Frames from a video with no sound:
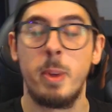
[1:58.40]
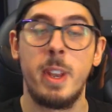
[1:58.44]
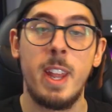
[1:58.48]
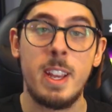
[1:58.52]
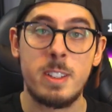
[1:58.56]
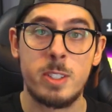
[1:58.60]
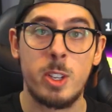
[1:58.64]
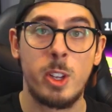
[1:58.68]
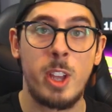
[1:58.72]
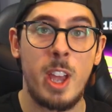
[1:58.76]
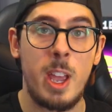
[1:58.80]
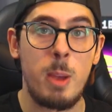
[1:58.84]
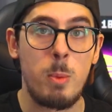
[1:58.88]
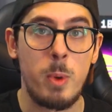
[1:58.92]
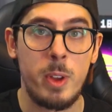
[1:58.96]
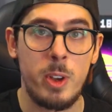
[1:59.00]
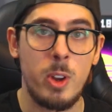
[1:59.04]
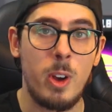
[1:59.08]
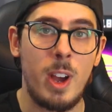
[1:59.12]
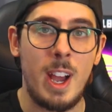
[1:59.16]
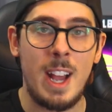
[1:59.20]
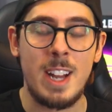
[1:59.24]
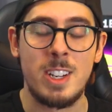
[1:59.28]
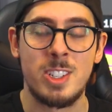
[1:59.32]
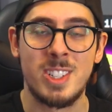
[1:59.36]
But that's okay, we're
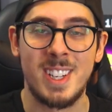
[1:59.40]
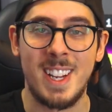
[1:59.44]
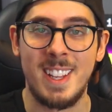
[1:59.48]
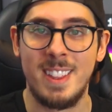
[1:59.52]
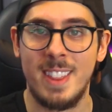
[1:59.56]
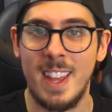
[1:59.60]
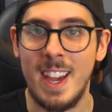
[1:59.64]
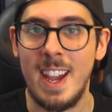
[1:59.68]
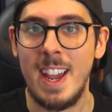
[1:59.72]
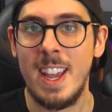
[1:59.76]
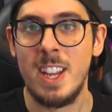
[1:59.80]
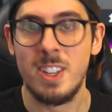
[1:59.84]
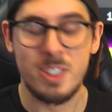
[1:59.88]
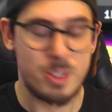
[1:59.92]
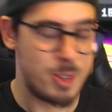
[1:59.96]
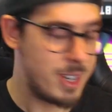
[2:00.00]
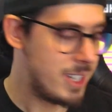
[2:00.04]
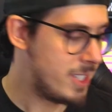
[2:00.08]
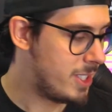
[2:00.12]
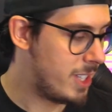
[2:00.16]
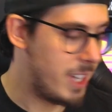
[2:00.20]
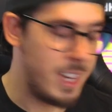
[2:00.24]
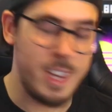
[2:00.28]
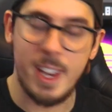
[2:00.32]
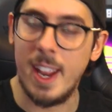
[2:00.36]
not actually that
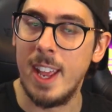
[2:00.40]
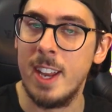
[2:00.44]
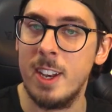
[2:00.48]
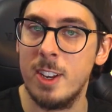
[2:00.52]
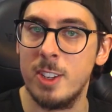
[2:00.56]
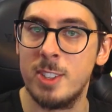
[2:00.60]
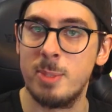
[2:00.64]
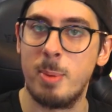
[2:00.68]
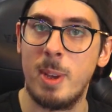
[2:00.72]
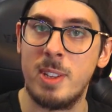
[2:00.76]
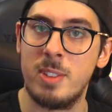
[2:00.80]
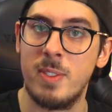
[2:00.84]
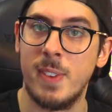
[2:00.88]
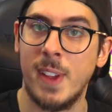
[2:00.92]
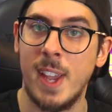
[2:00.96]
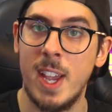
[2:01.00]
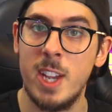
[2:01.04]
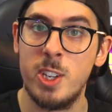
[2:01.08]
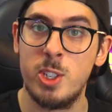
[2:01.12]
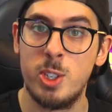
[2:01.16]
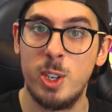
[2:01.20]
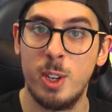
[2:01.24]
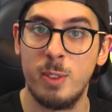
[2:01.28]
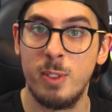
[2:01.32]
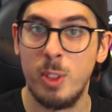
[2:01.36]
interested in the
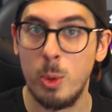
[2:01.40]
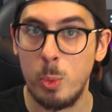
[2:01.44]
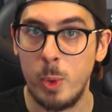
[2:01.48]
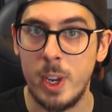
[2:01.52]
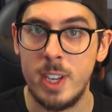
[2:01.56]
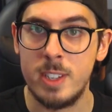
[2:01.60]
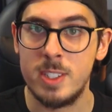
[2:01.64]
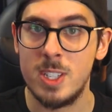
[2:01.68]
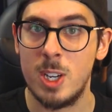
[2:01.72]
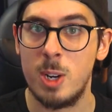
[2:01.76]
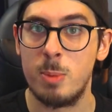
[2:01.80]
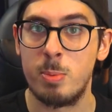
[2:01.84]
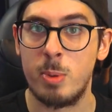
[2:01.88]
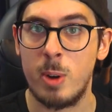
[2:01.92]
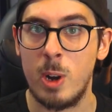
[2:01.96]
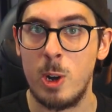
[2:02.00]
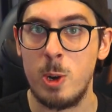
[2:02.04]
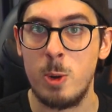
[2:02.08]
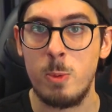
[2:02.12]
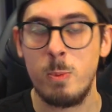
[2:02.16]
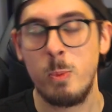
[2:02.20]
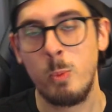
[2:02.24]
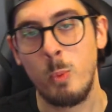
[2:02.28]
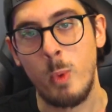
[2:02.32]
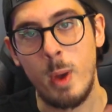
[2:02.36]
specification of the Wintel
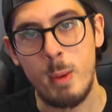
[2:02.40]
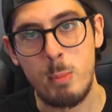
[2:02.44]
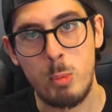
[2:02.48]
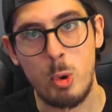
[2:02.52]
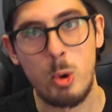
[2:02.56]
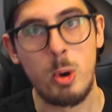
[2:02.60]
Pro, we're